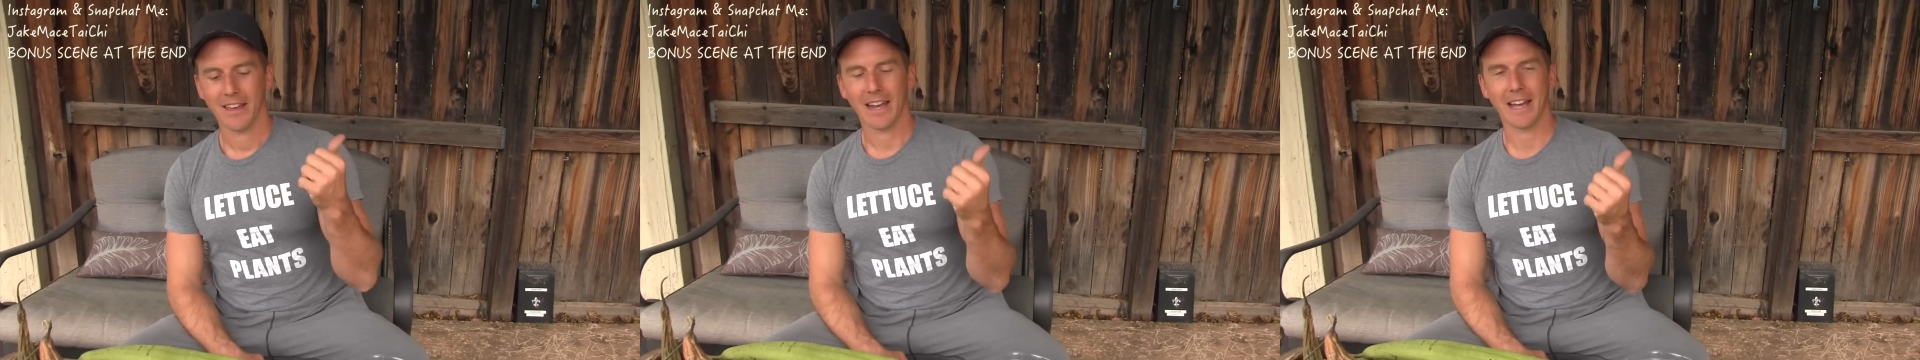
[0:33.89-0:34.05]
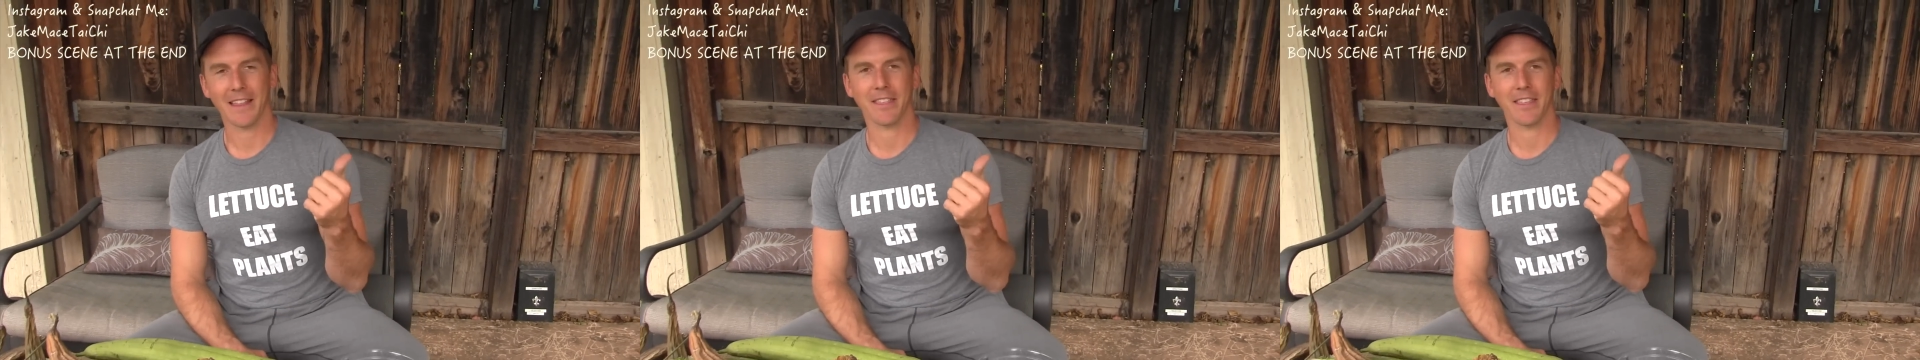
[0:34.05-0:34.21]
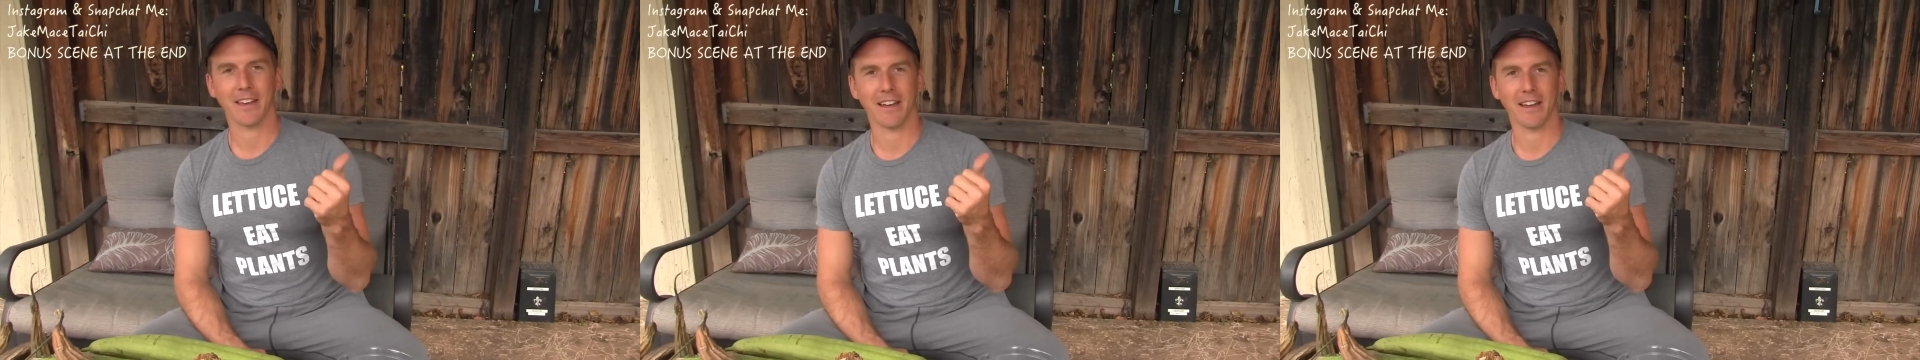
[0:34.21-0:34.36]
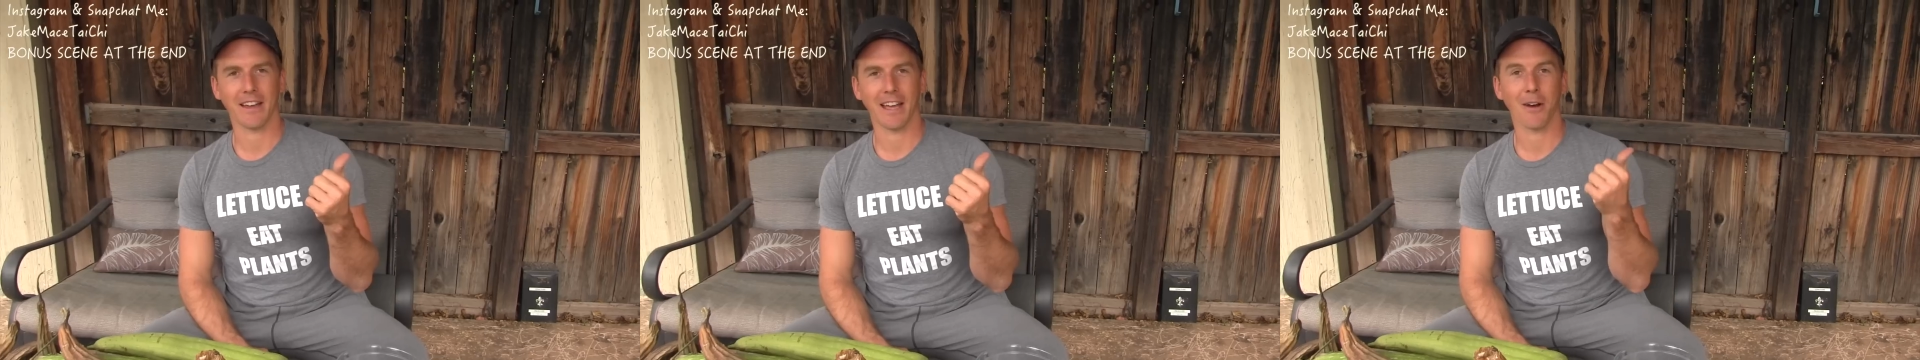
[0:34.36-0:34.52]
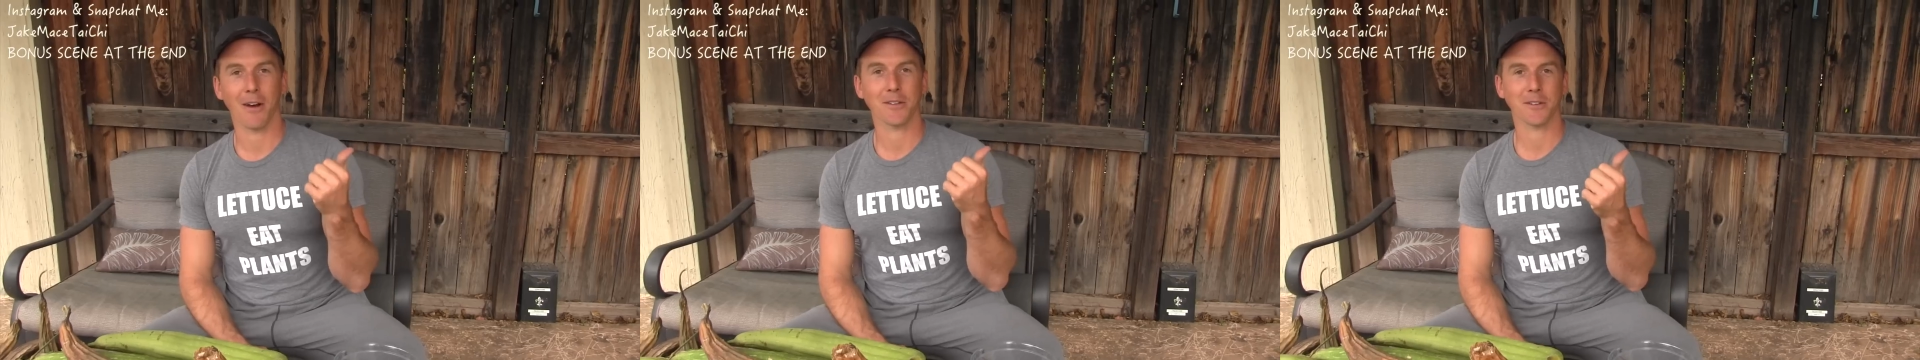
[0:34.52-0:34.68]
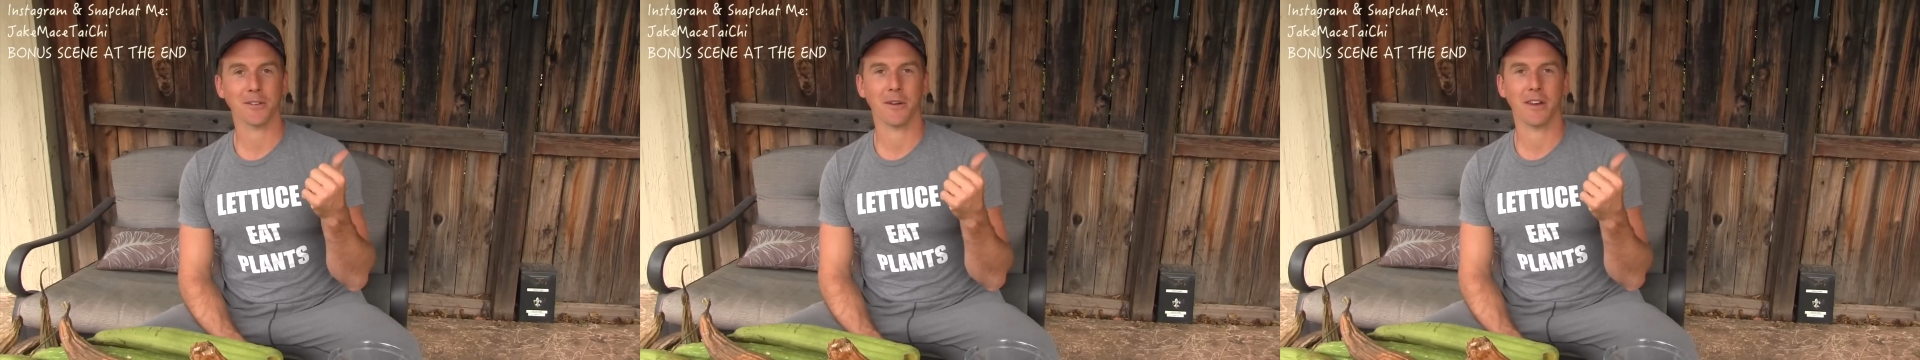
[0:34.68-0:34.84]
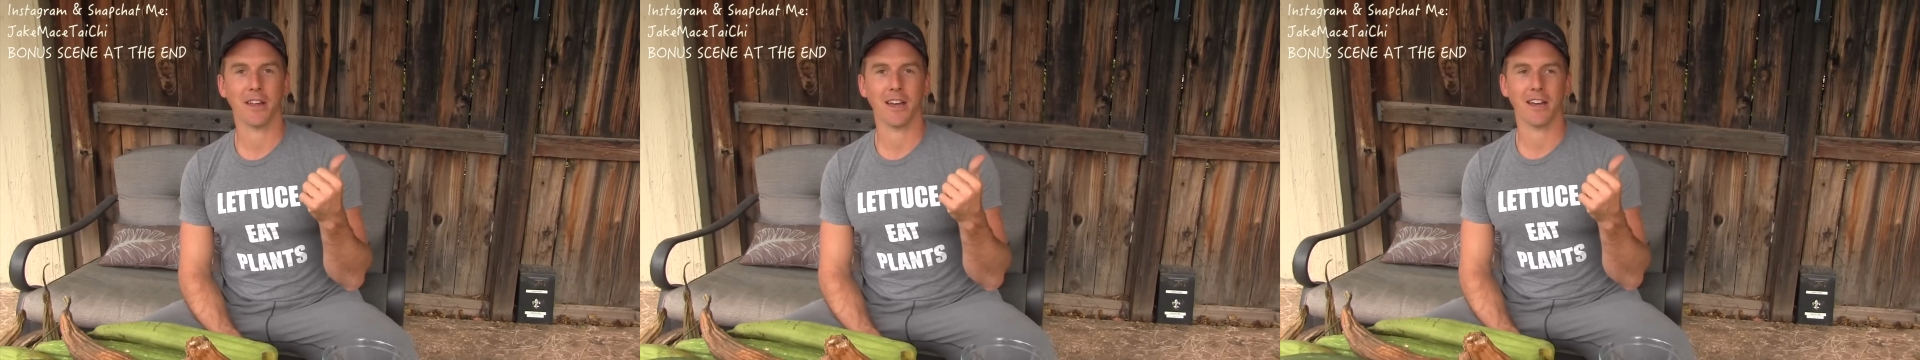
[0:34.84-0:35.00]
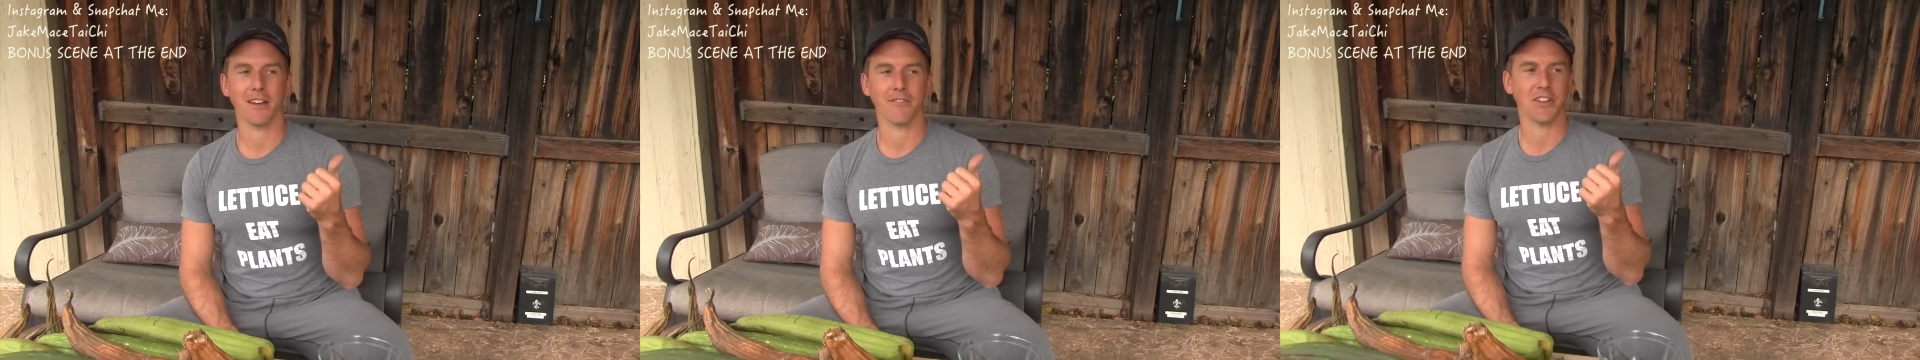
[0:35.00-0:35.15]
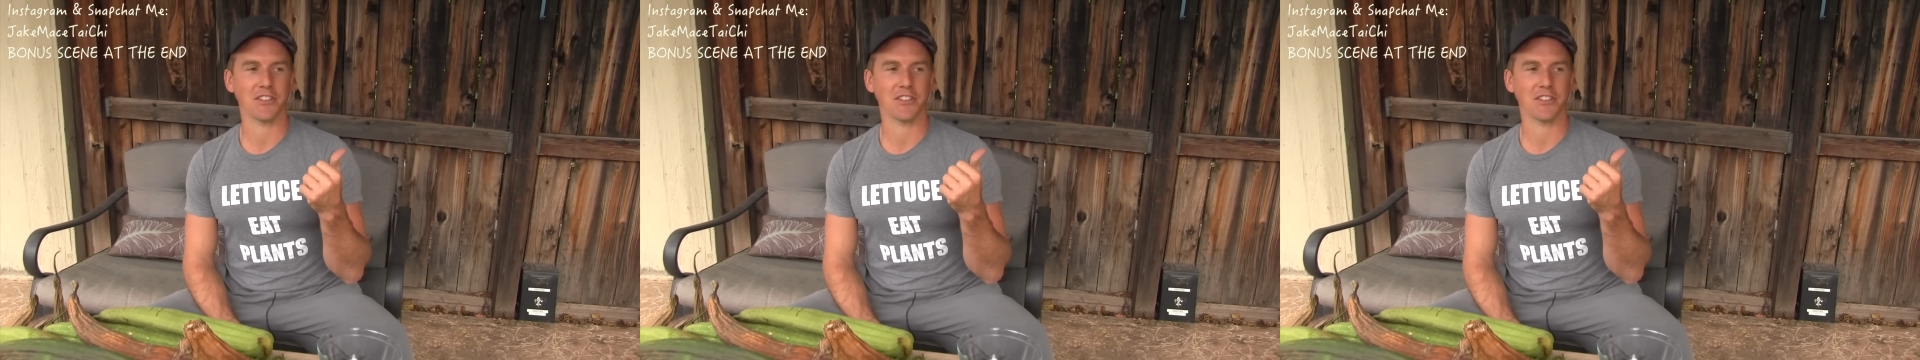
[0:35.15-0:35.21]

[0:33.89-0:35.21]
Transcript: at the Arizona